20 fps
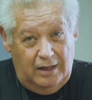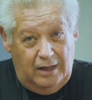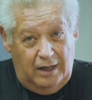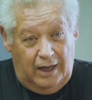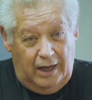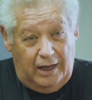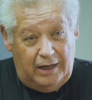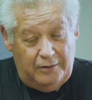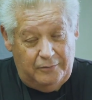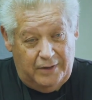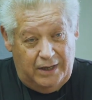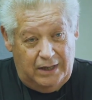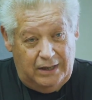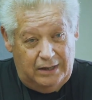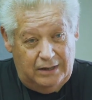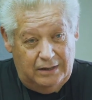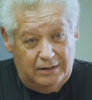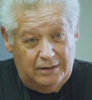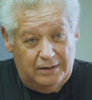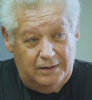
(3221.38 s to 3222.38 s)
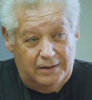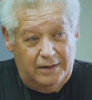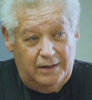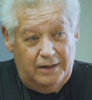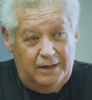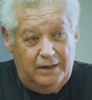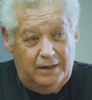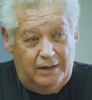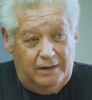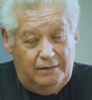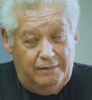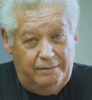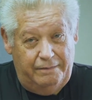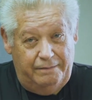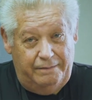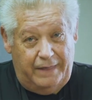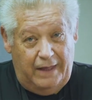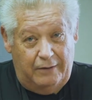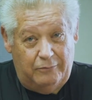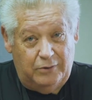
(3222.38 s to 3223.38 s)
Anyway,
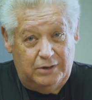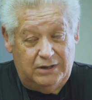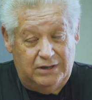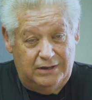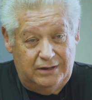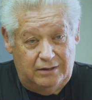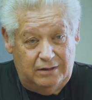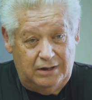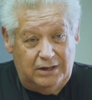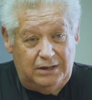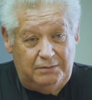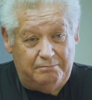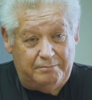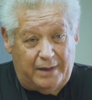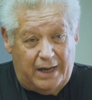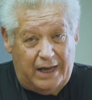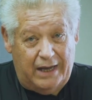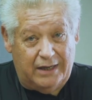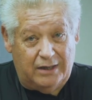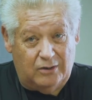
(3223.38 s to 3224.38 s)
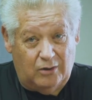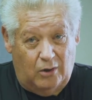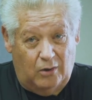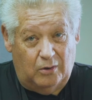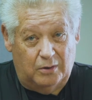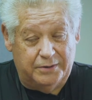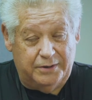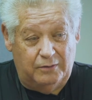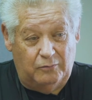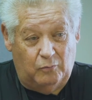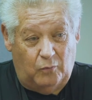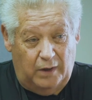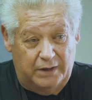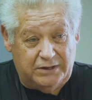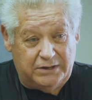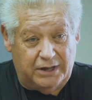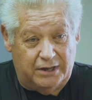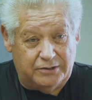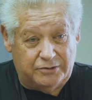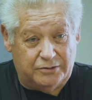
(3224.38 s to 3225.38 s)
they would literally buy gold in one
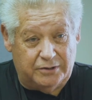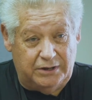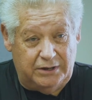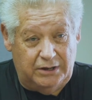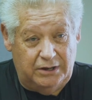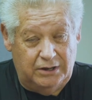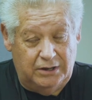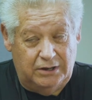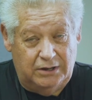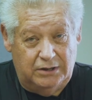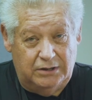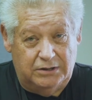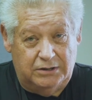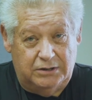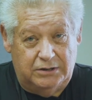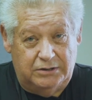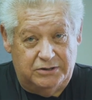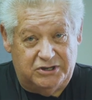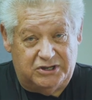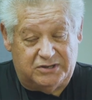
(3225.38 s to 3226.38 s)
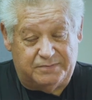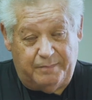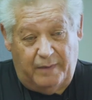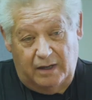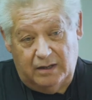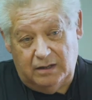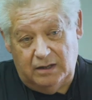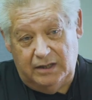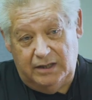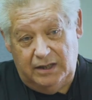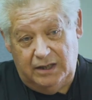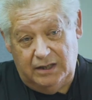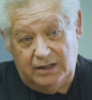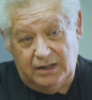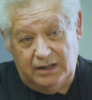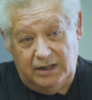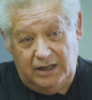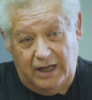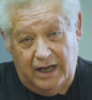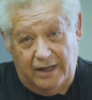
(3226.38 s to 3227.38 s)
country, smuggle it into
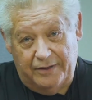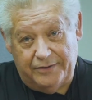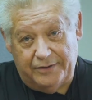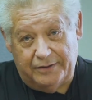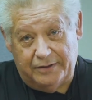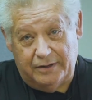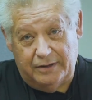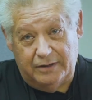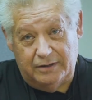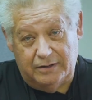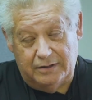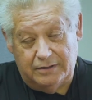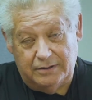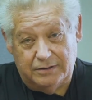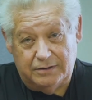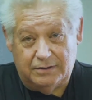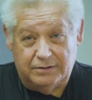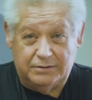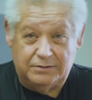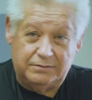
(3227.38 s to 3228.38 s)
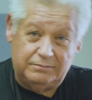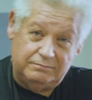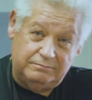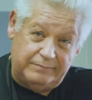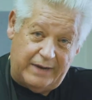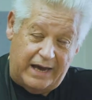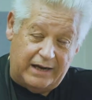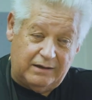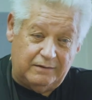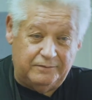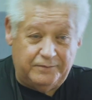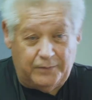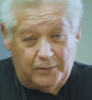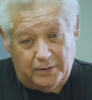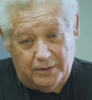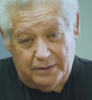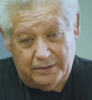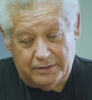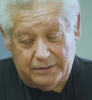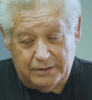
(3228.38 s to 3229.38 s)
the other, back and
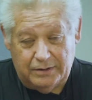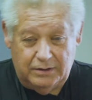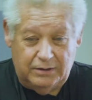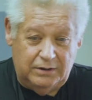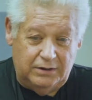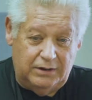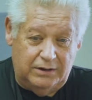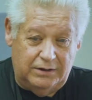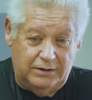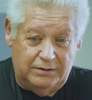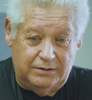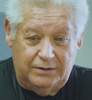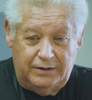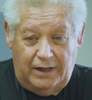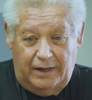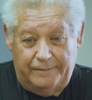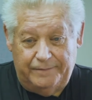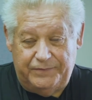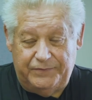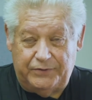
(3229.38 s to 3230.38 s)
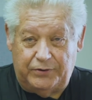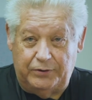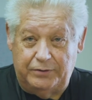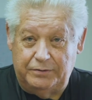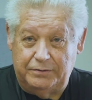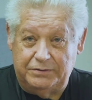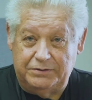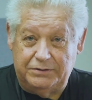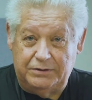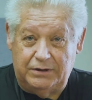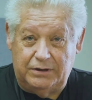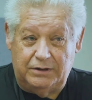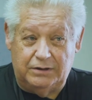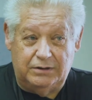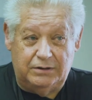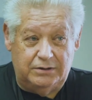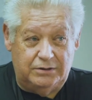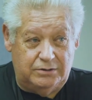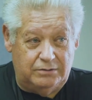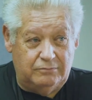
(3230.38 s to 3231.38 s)
forth, to
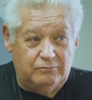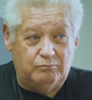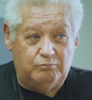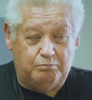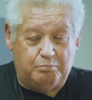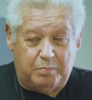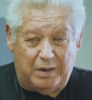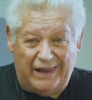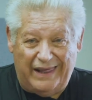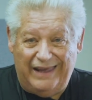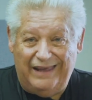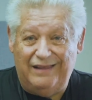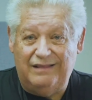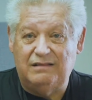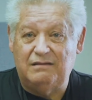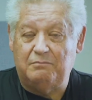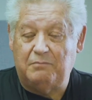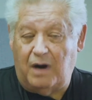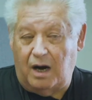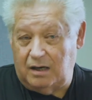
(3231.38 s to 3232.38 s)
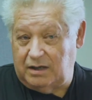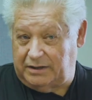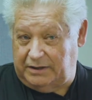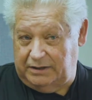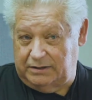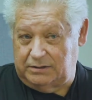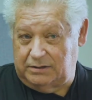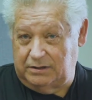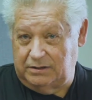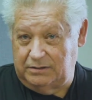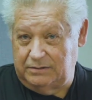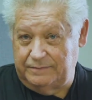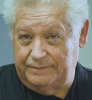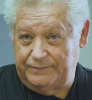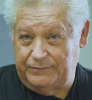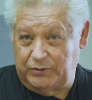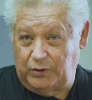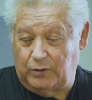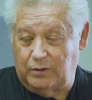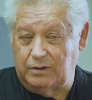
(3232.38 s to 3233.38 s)
play the market
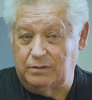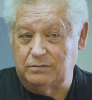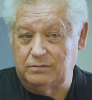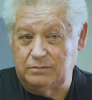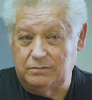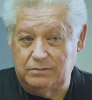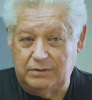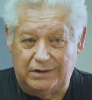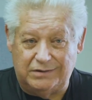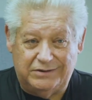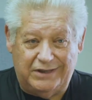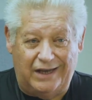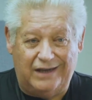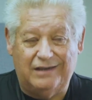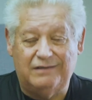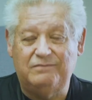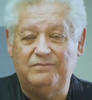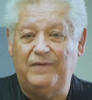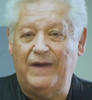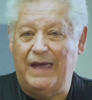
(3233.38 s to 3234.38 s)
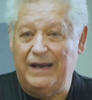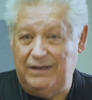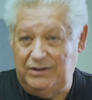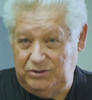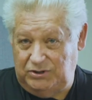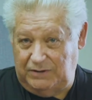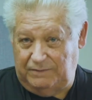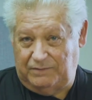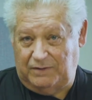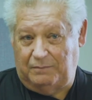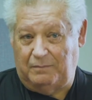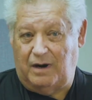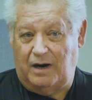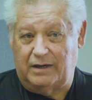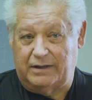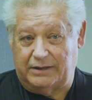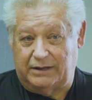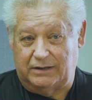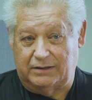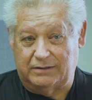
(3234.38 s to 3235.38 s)
or take advantage of the
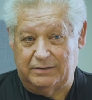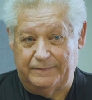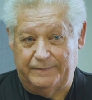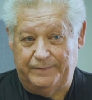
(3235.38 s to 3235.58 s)
market.